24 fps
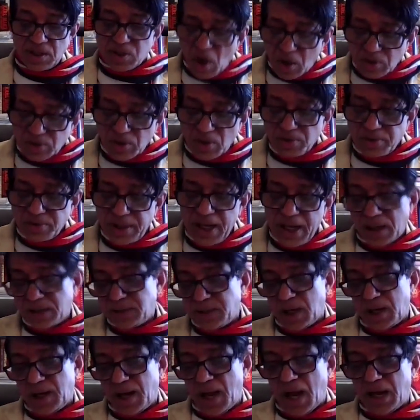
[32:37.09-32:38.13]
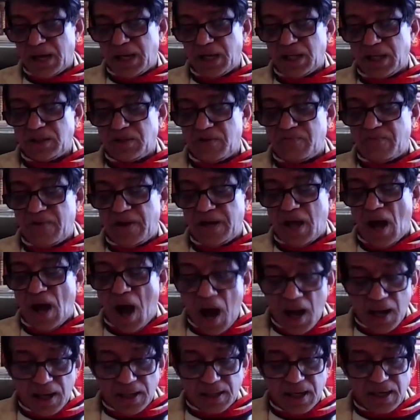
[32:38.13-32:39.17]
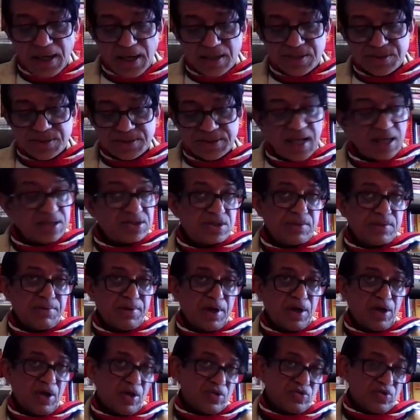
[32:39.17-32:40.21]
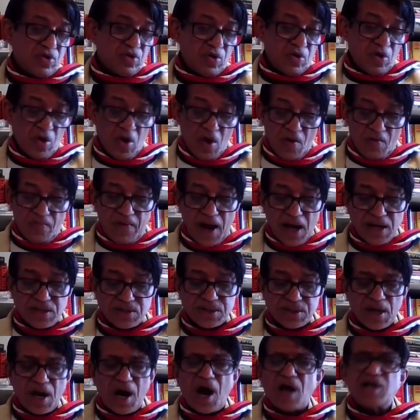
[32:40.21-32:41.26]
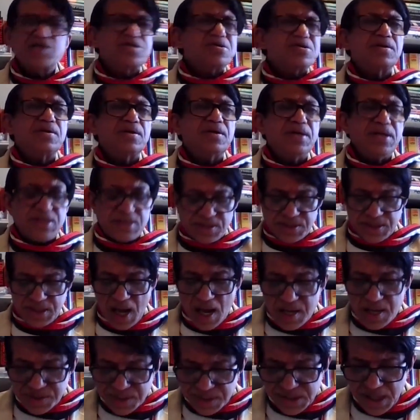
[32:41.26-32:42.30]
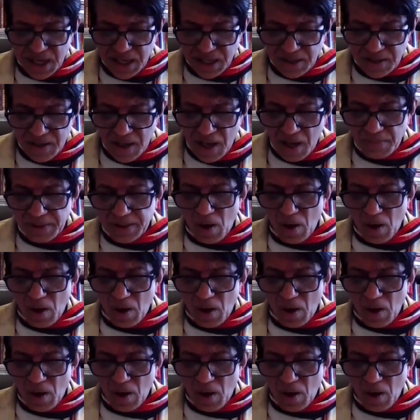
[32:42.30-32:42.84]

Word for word: not only underlining the very ugliness that Jivanananda finds utterly disgusting,